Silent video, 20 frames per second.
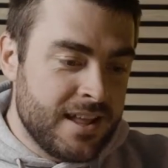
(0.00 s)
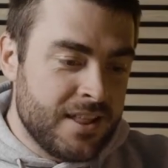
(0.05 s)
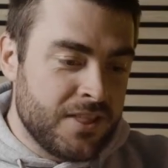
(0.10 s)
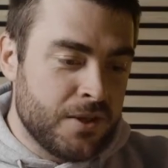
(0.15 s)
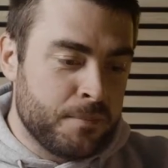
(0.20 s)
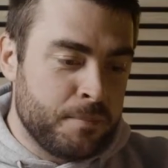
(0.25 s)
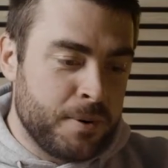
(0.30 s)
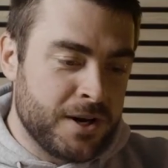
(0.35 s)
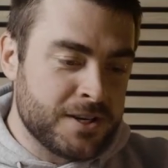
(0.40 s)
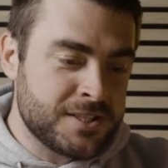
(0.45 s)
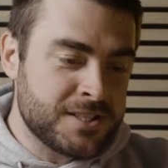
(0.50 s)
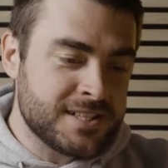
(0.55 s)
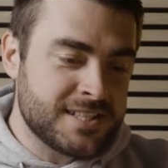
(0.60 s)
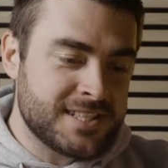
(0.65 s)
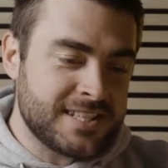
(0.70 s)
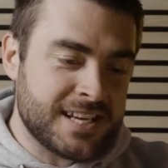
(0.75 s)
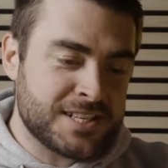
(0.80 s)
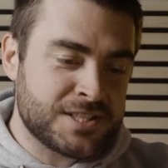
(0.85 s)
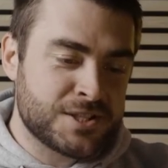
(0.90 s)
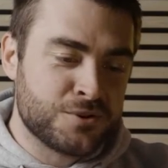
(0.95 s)
The person
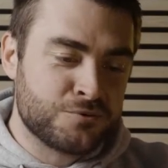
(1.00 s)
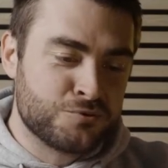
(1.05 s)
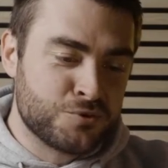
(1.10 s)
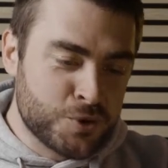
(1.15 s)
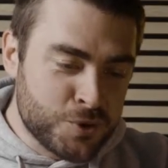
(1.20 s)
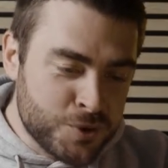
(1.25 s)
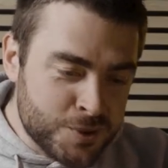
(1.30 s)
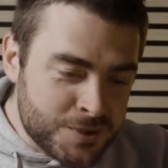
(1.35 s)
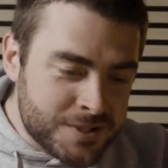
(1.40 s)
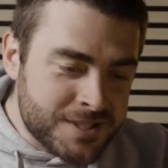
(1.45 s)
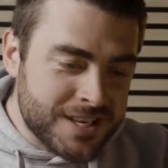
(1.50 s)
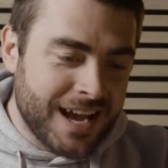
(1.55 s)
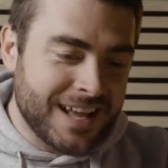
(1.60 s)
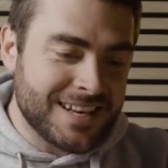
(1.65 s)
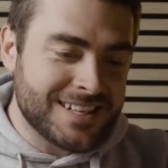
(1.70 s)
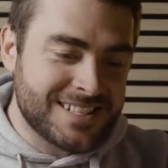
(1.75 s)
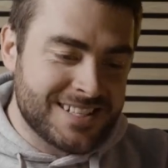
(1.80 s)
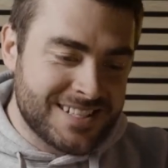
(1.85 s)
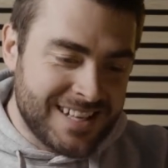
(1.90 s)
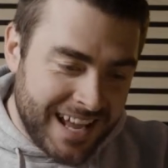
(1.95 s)
sets the rules
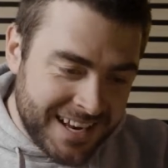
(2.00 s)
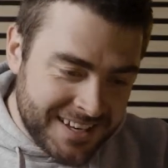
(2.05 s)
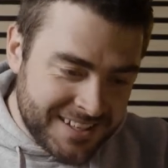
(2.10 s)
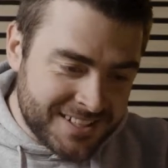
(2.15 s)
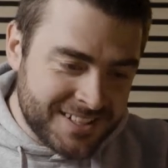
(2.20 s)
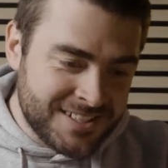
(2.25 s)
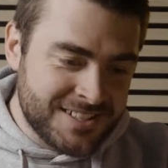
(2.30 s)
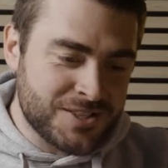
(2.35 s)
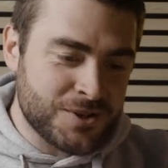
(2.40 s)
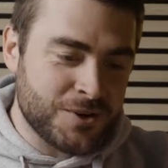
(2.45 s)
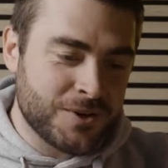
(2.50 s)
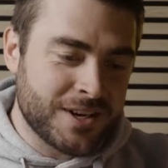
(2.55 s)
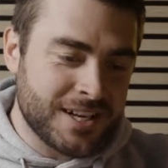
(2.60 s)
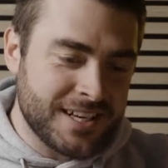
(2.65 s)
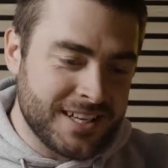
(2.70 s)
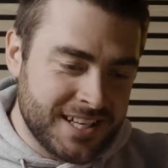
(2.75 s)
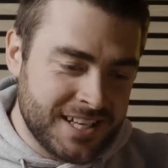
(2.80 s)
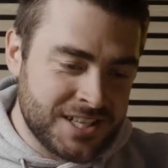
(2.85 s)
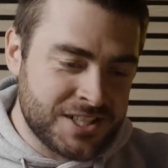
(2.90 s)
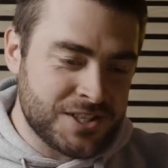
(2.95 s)
and standards or
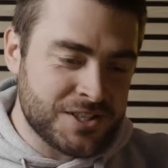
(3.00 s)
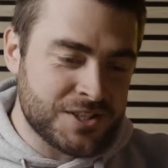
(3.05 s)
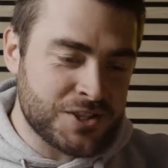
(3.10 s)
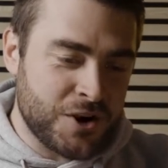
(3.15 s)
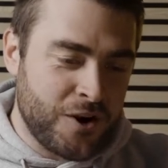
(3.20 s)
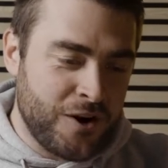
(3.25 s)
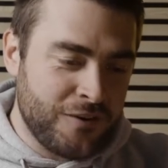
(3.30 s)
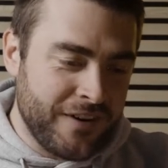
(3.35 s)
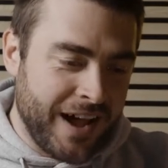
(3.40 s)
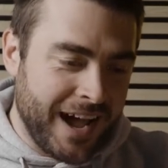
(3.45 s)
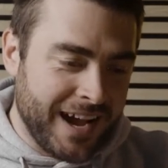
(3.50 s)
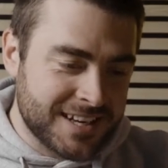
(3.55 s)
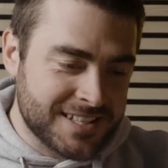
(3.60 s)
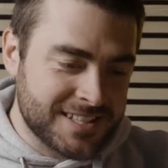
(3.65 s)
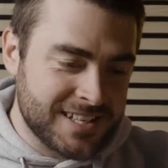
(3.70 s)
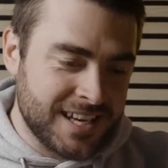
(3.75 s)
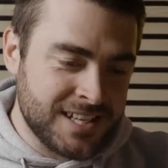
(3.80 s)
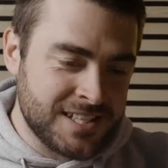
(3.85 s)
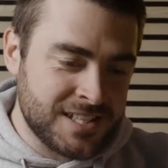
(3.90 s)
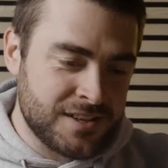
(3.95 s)
conditions of
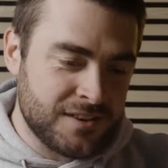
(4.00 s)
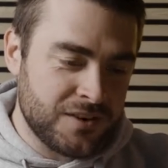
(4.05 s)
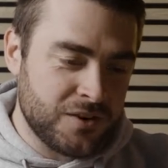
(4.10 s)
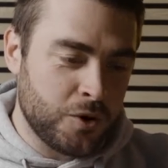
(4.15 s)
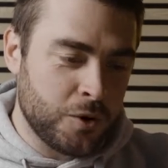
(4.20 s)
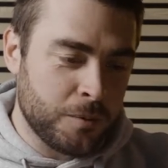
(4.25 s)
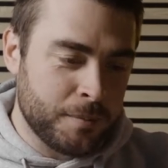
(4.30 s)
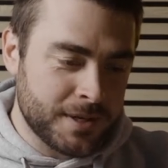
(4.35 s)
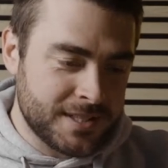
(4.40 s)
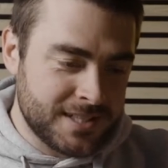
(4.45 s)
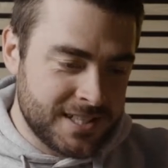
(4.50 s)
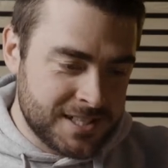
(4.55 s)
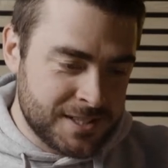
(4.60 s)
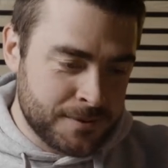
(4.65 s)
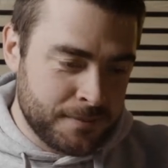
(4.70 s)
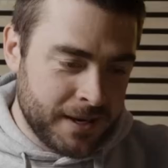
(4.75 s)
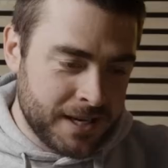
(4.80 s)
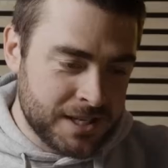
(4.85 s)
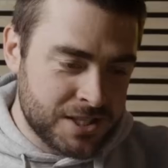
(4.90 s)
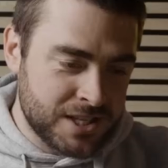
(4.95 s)
access or
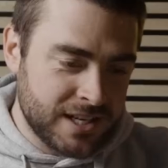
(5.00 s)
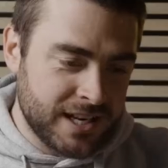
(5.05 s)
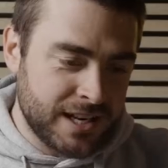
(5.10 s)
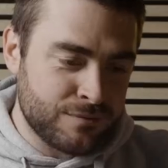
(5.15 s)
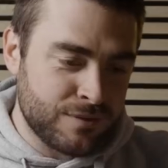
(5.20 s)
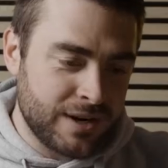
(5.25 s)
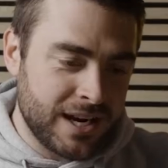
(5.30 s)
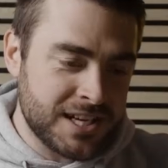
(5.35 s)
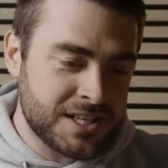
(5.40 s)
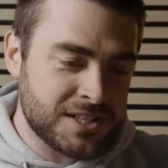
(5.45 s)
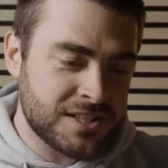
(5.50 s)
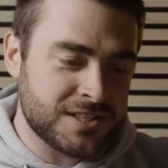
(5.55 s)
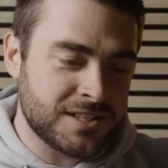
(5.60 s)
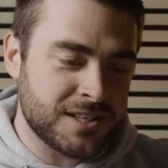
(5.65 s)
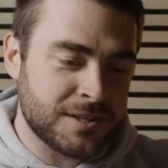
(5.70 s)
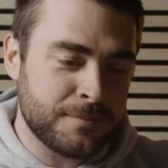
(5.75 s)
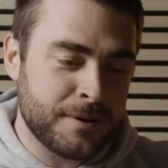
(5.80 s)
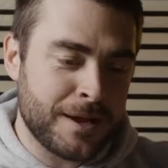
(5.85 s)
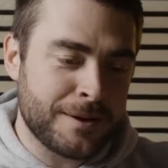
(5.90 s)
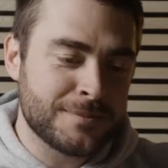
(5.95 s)
participation in relation to
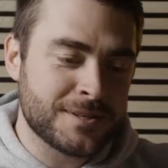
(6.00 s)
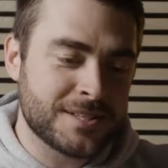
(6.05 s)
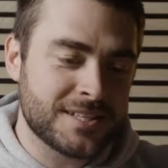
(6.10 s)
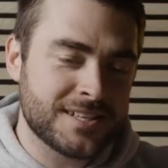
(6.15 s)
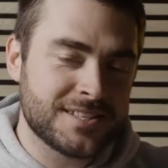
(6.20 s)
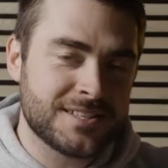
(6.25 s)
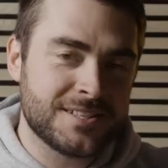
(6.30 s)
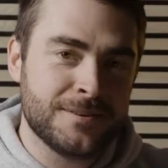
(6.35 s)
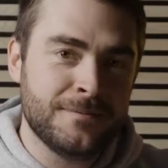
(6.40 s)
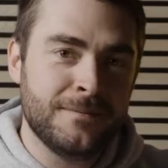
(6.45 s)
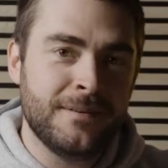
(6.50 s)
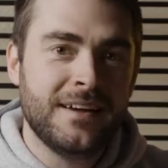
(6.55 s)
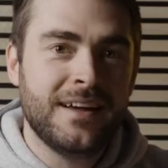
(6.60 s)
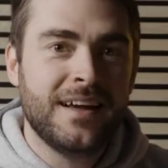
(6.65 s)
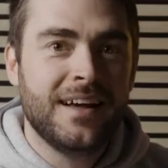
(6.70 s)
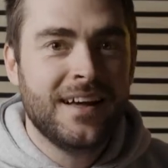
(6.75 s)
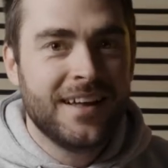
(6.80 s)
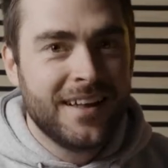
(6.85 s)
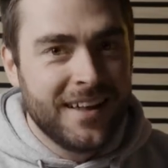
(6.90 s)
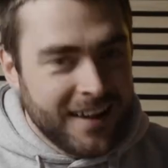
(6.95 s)
the payment system.
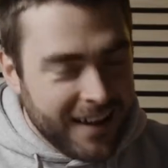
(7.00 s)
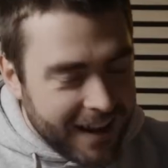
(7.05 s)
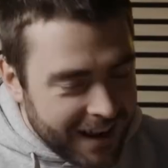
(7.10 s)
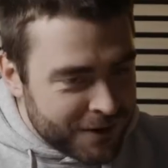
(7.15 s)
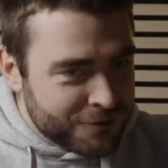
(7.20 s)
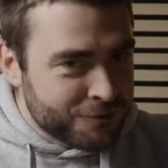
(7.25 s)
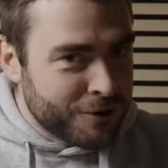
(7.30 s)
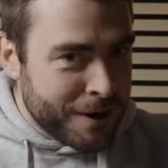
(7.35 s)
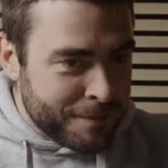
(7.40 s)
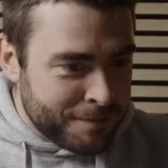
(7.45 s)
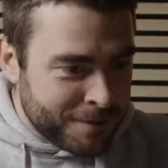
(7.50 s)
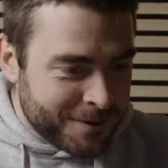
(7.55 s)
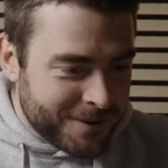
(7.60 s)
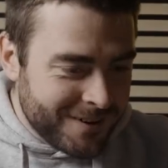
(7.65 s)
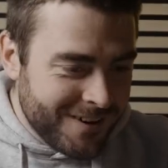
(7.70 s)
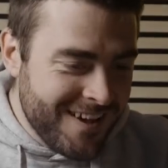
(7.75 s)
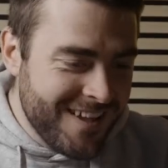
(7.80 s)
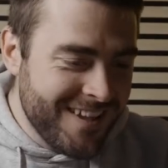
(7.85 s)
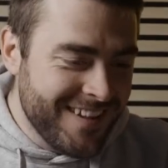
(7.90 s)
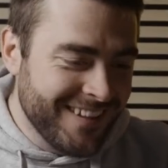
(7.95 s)
Ripple.